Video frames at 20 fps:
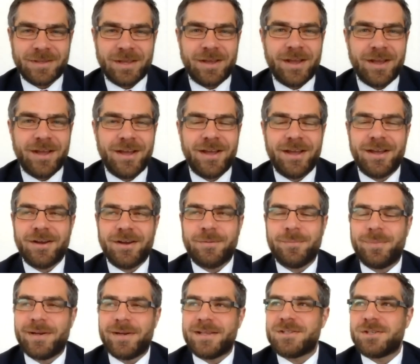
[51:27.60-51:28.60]
Uh,
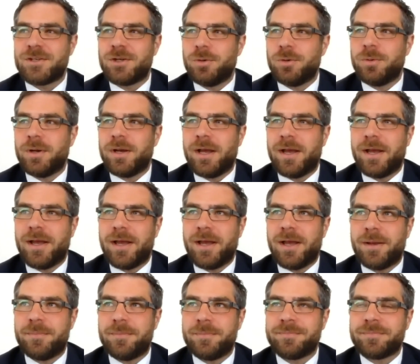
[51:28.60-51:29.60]
unpolitical.
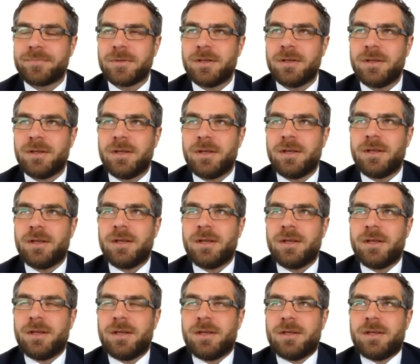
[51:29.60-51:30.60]
Um,
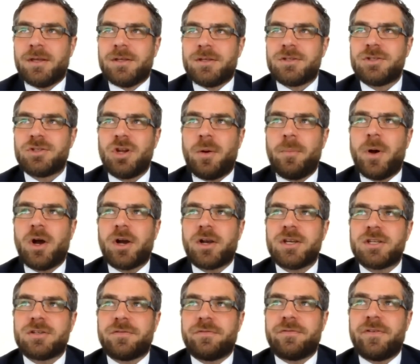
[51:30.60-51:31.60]
stock
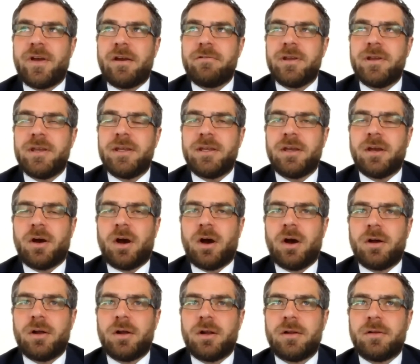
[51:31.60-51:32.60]
markets are very
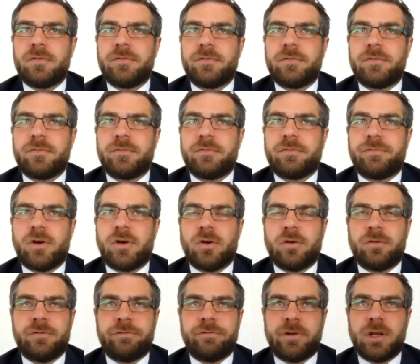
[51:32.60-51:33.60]

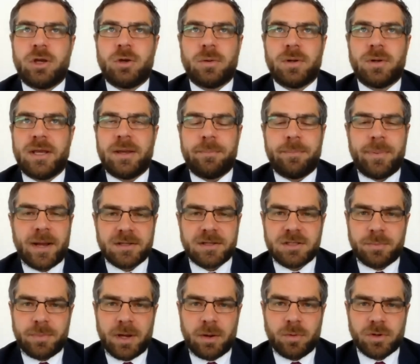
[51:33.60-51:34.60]
unfrequently
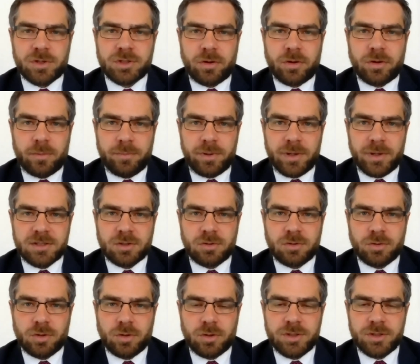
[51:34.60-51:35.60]
impacted by what's going on political
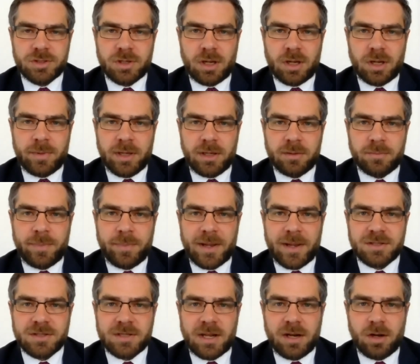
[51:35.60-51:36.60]
noise. I mean, back
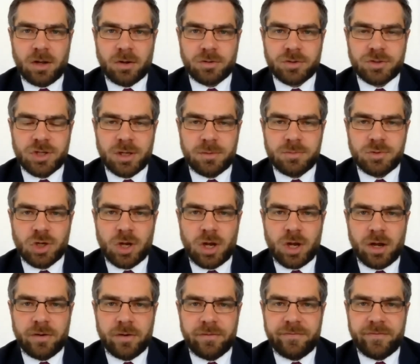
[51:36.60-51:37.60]
to that long-term
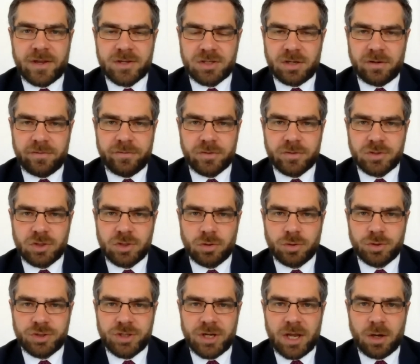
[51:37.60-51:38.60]
chart of investing in the FTSE All
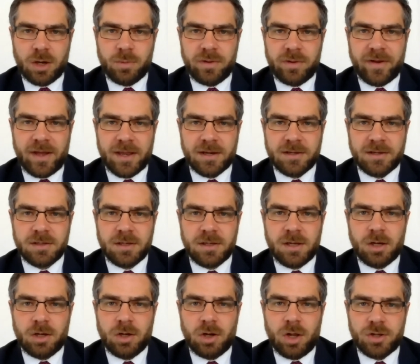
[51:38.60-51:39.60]
Share, we've had
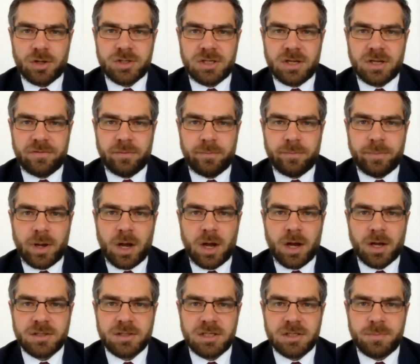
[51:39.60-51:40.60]
lots of different
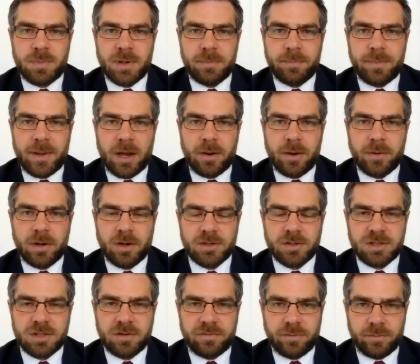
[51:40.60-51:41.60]
parties been in power, lots
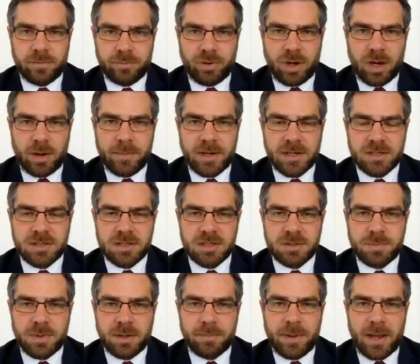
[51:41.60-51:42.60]
of different prime ministers
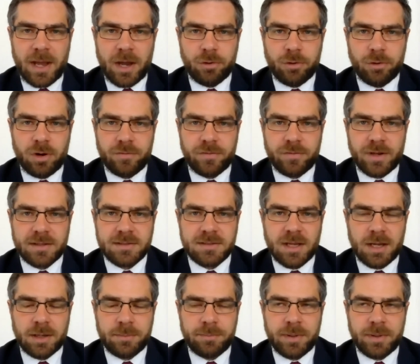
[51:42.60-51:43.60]
been in power over that
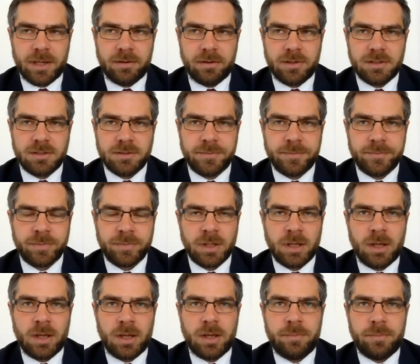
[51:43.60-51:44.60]
time period.
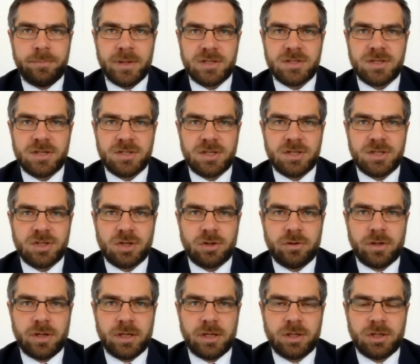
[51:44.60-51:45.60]
Businesses
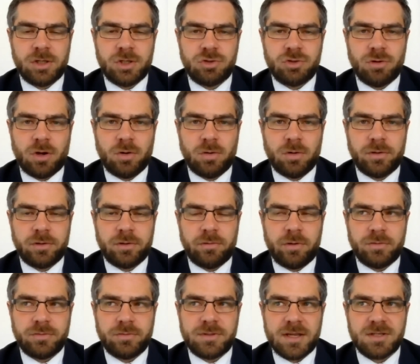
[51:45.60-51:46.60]
are in control of their
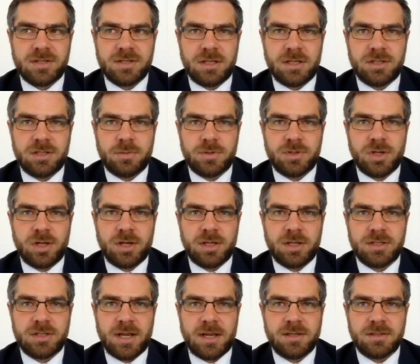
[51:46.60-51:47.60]
own destiny to a certain
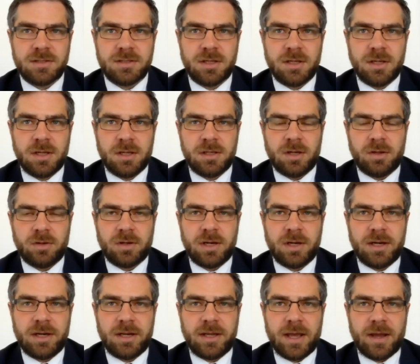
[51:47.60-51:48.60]
extent. Now,
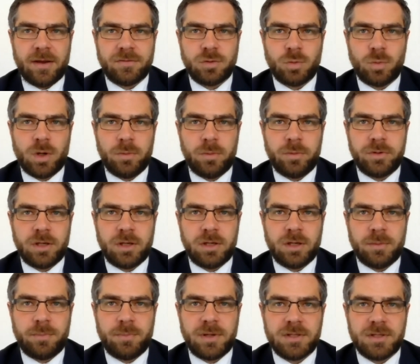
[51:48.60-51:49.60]
clearly, they have to work within
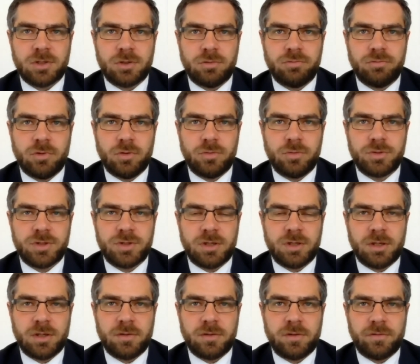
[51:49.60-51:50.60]
the political rules and
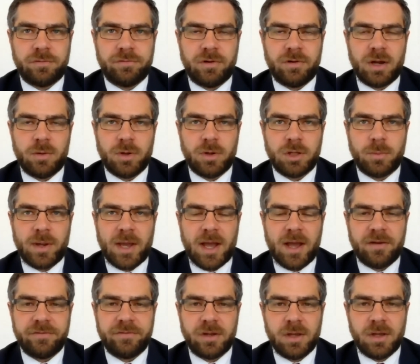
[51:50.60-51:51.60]
the, the framework that we
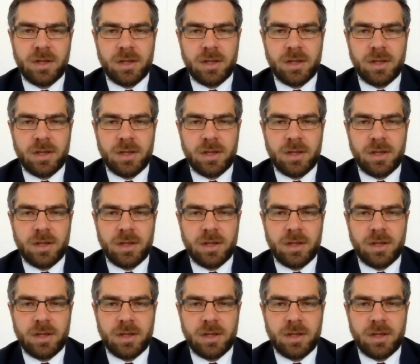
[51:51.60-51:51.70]
have.